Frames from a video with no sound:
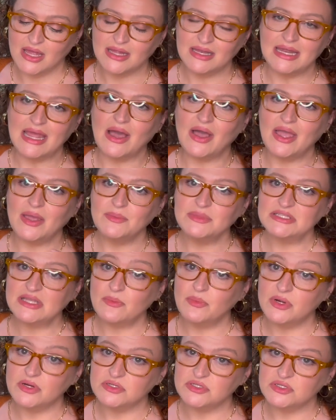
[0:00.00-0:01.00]
Now
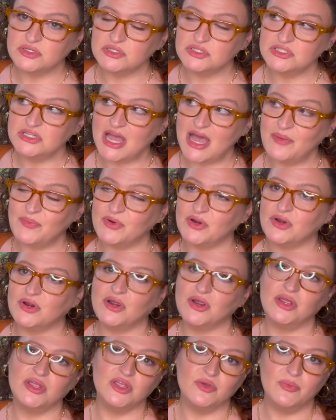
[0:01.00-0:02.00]
Amazon personal
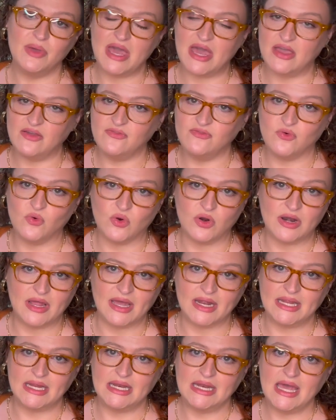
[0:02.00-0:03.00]
shopper, you pay
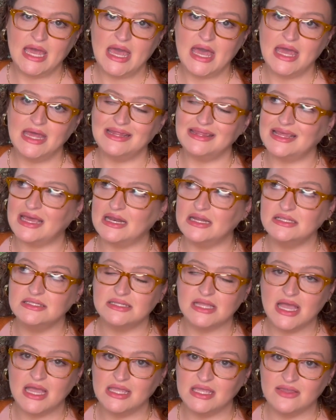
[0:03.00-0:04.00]
$4.99. That is
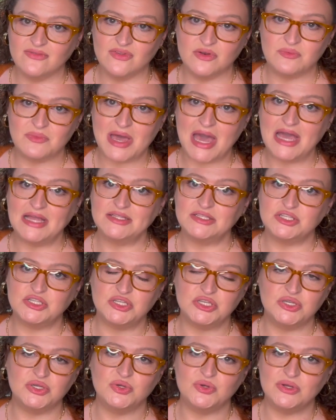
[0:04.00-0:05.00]
not given back to
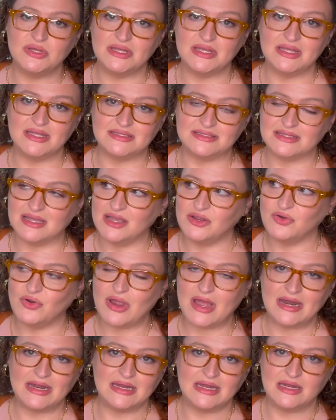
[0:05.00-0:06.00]
you. It's not
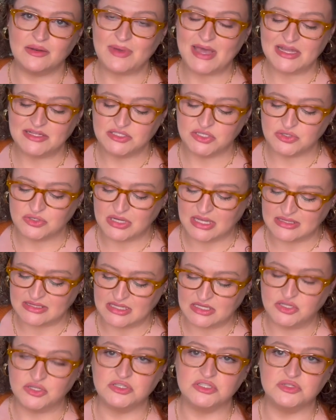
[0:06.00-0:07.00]
credited back to you
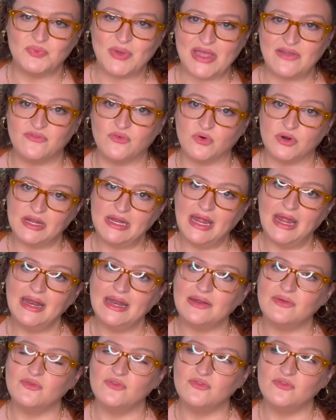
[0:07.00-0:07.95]
nothing. You just pay $4.99